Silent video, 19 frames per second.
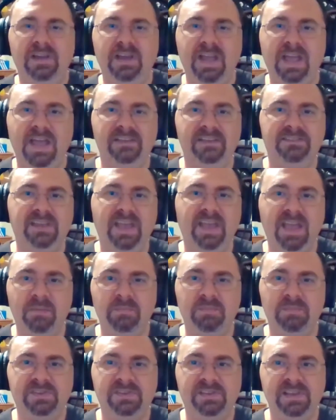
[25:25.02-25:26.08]
as a
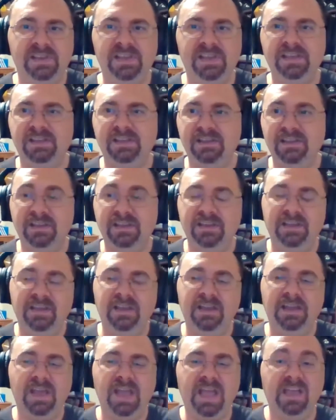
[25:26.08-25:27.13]
MC,
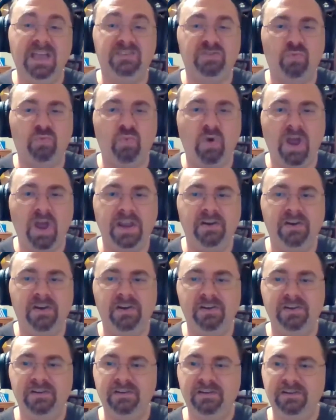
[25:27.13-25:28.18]
as a
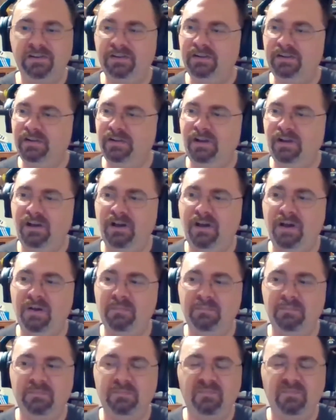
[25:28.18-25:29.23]
writer,
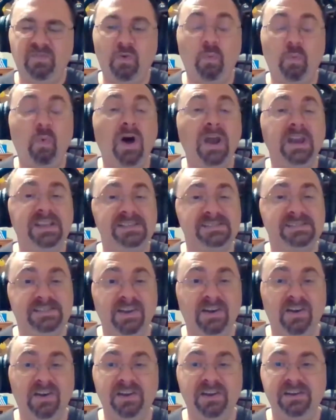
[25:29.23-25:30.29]
for what he's
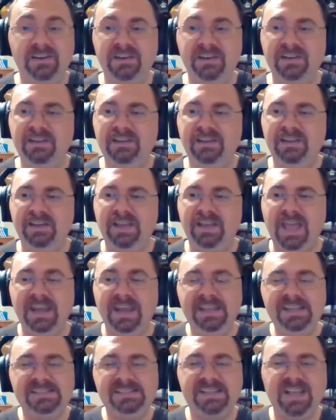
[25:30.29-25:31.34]
done. And
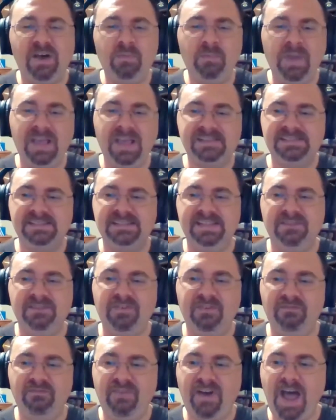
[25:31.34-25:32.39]
each album has a
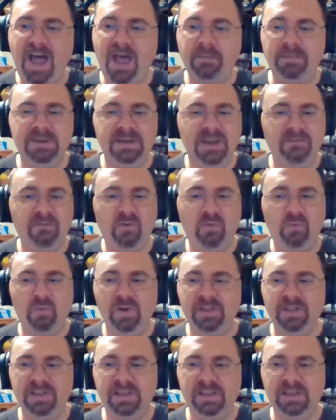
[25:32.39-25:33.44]
different vibe. He never
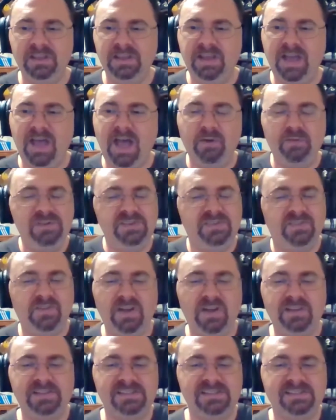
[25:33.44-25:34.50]
really, I always
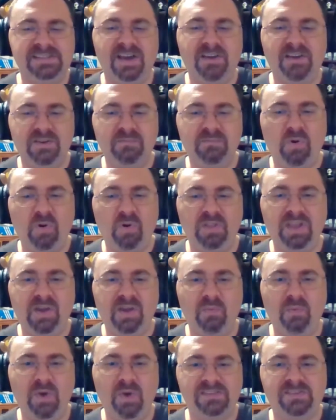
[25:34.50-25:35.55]
thought this sounded more like a
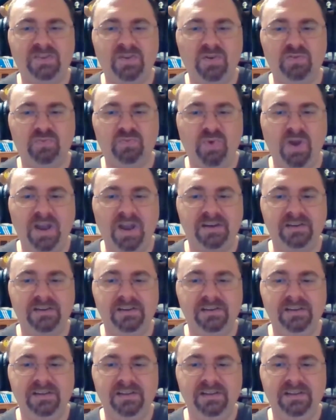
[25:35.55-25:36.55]
West Coast record,